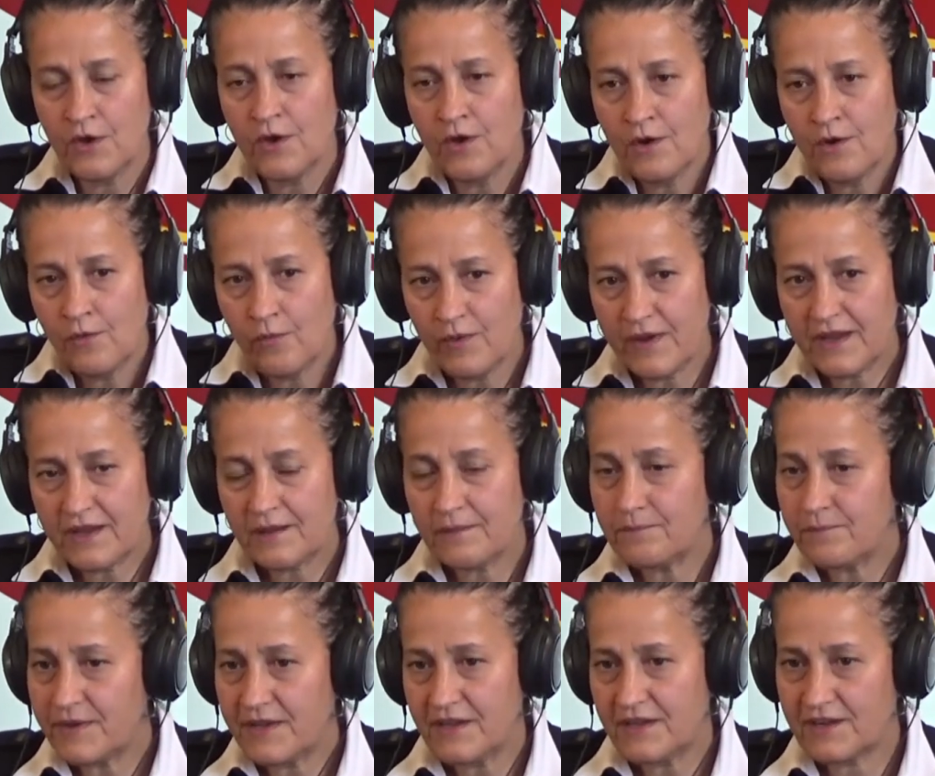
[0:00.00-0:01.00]
we
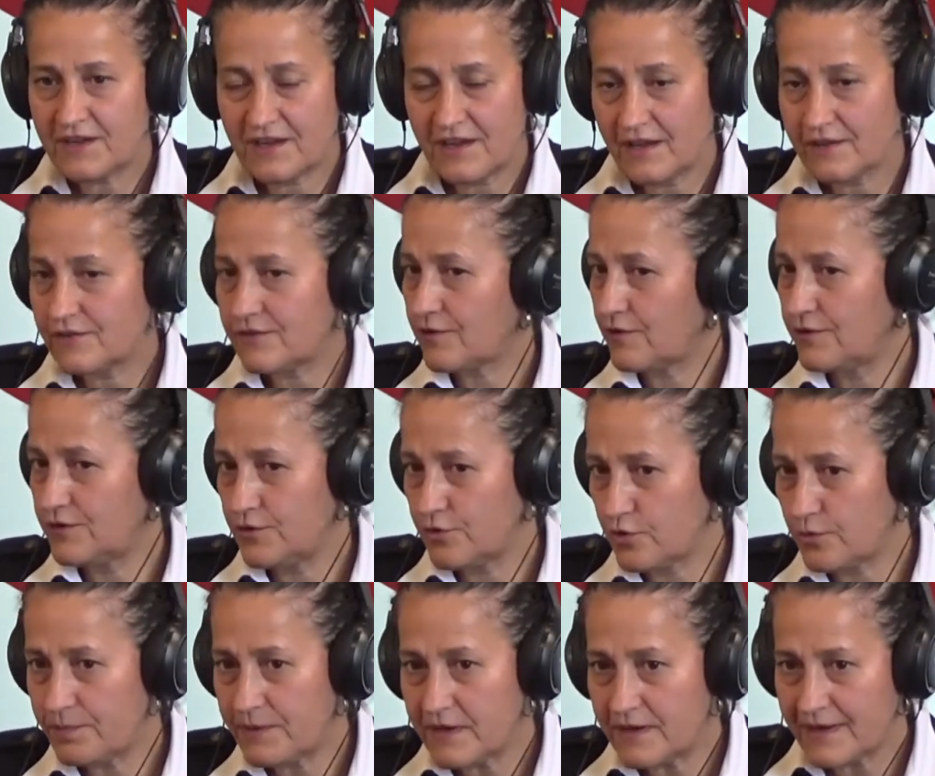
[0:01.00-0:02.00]
compete against our
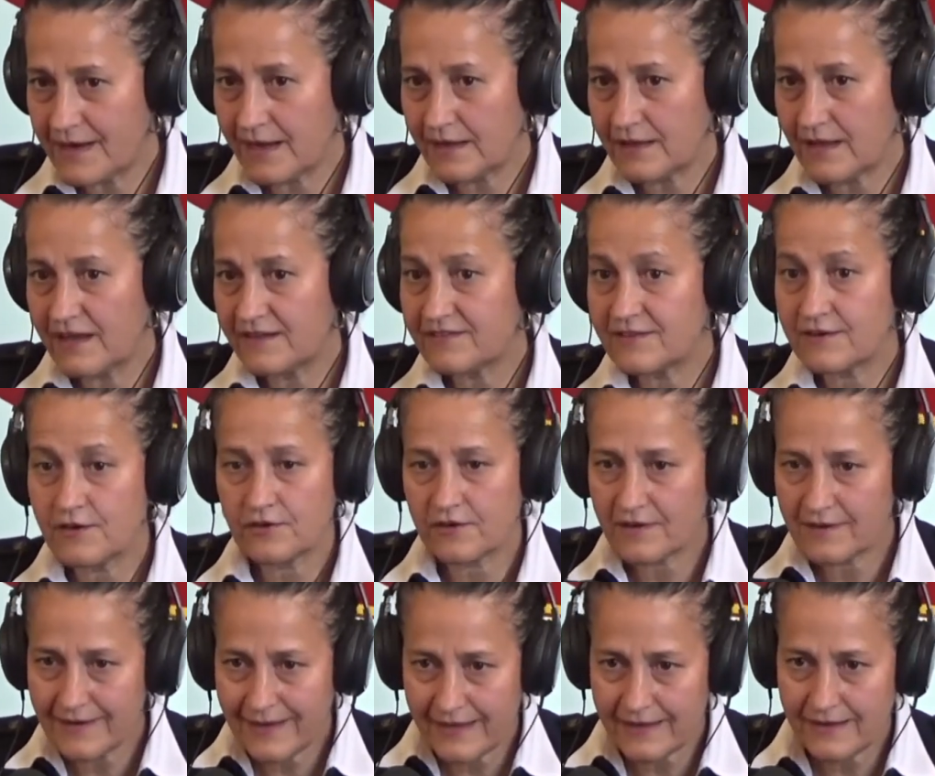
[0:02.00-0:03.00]
European allies and our
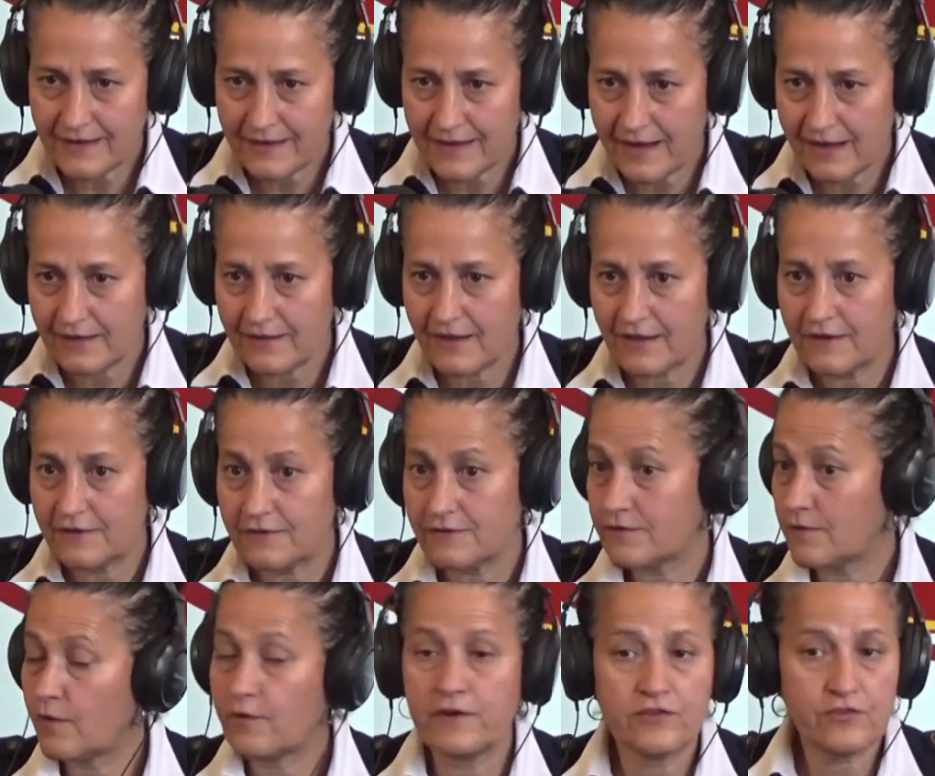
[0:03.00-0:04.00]
Canadian allies,
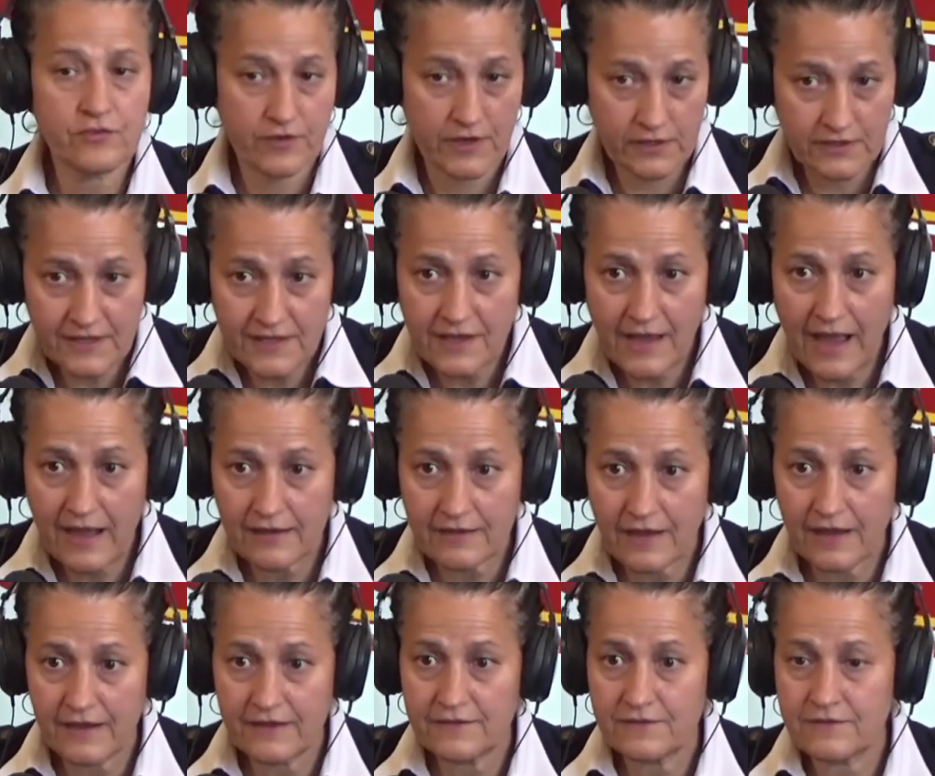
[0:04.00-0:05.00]
our Israeli
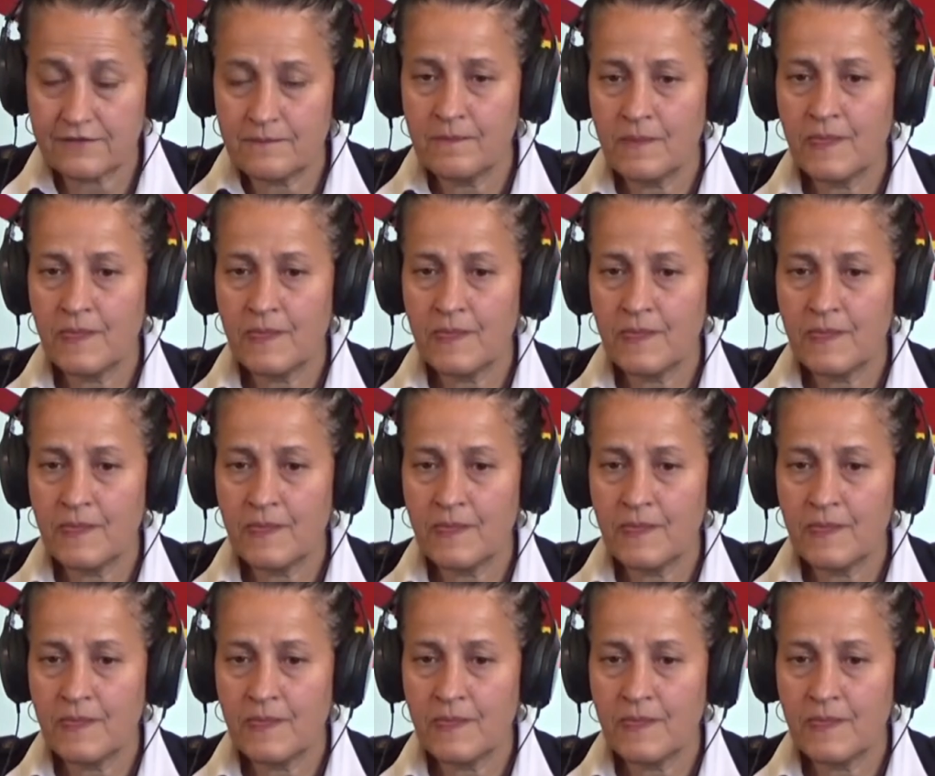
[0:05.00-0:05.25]
allies,